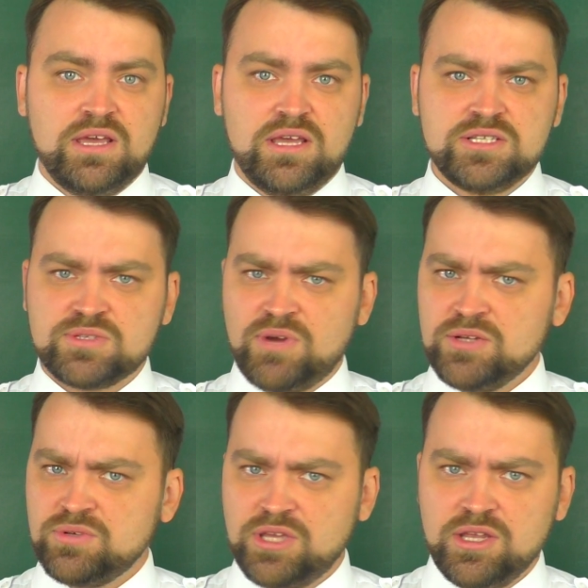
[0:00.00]
It's
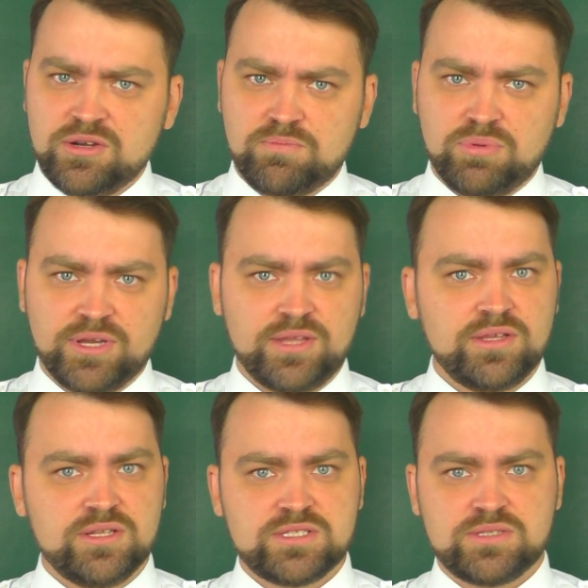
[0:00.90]
quite okay
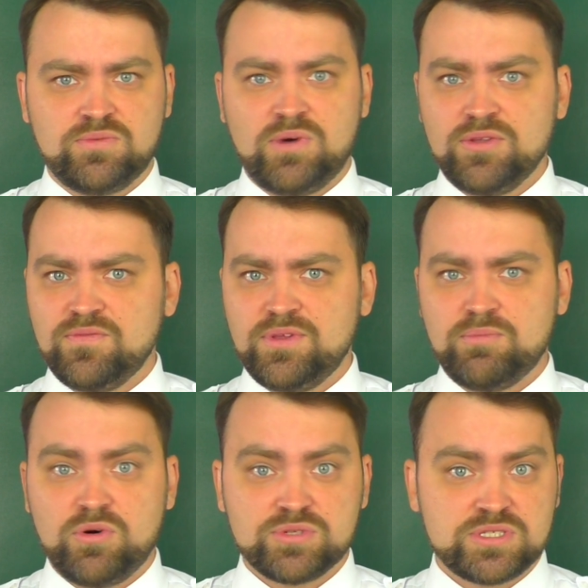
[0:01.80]
airplane. It's one of the
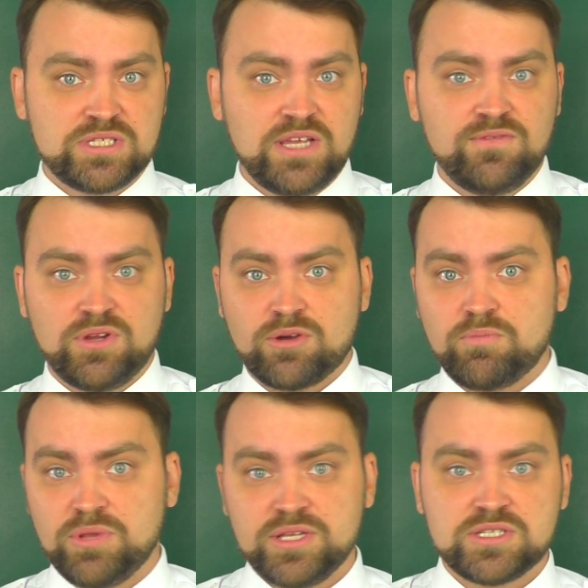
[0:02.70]
most safe
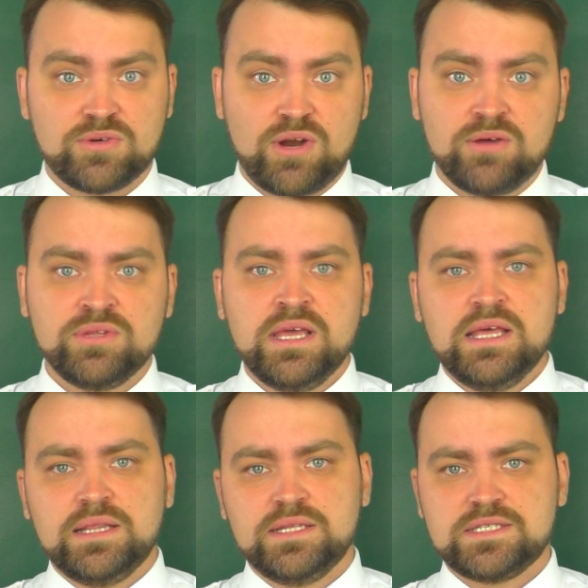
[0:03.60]
airplanes around.
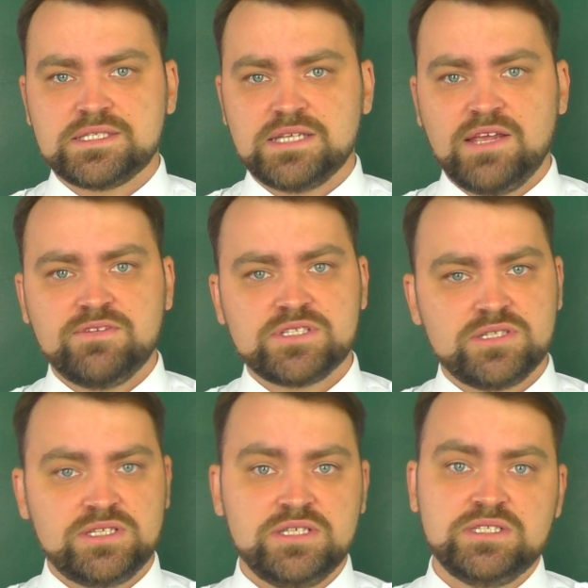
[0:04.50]
The safe
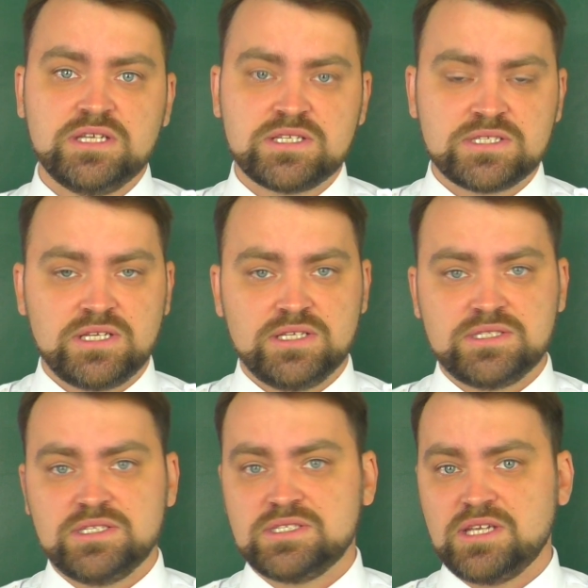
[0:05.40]
statistics
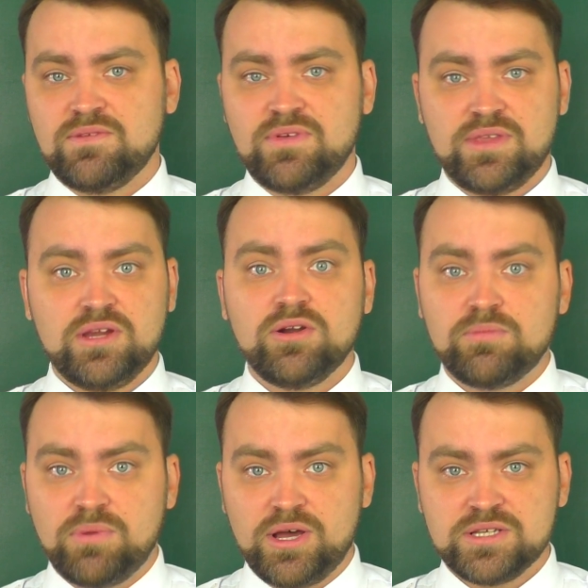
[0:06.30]
is the same with
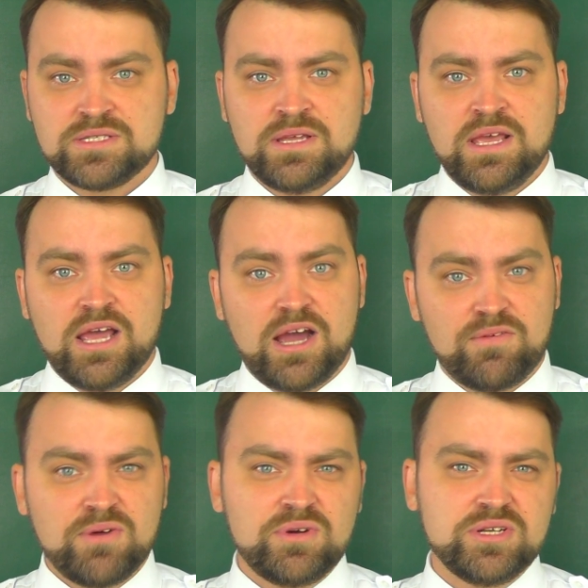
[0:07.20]
Airbus.
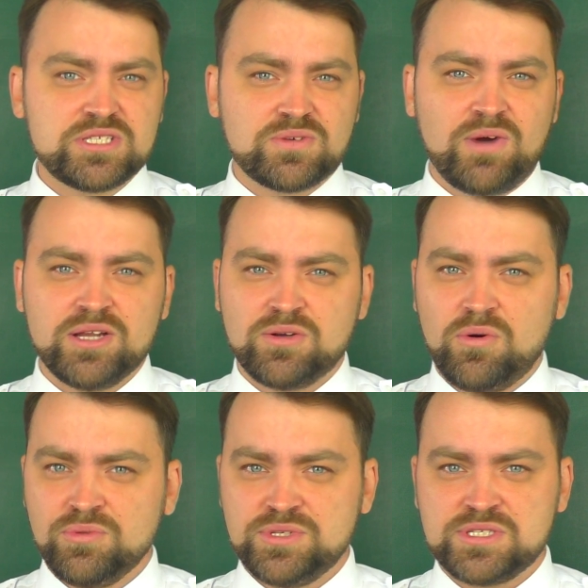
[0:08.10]
However, it's quite
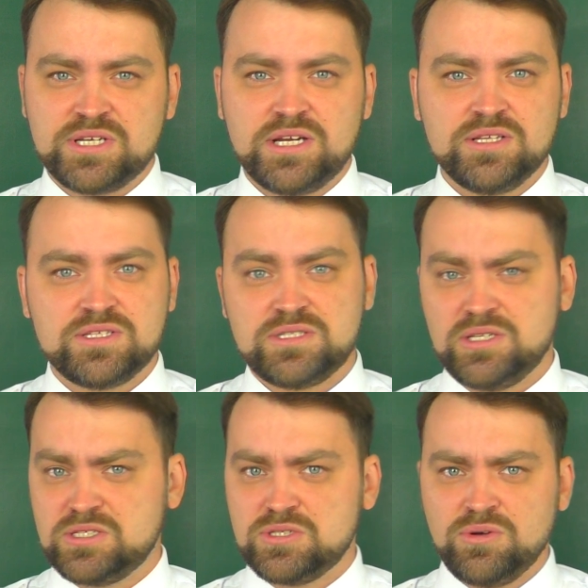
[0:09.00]
old design. It's
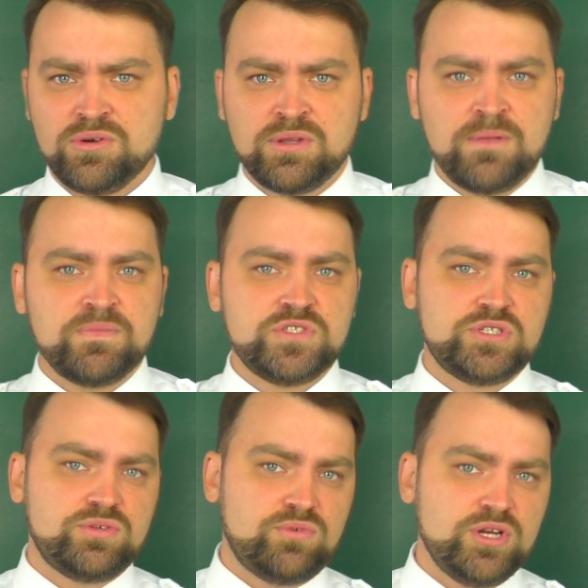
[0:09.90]
the third
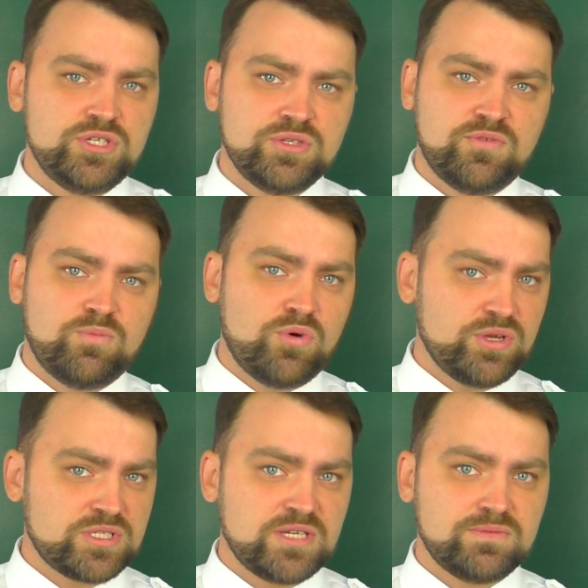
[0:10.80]
generation of
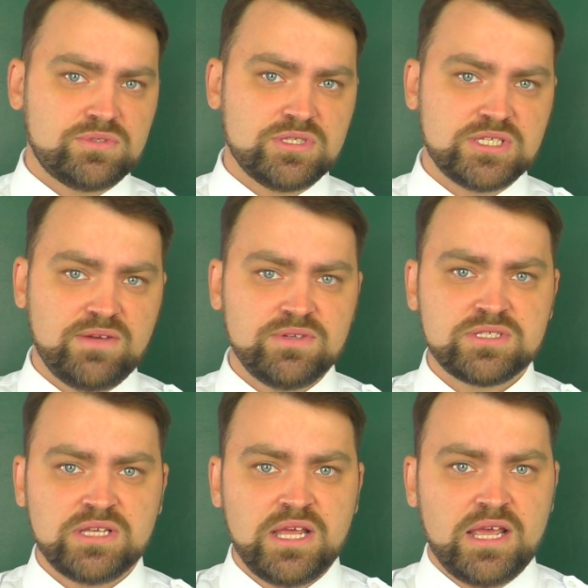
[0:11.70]
Boeing 737s.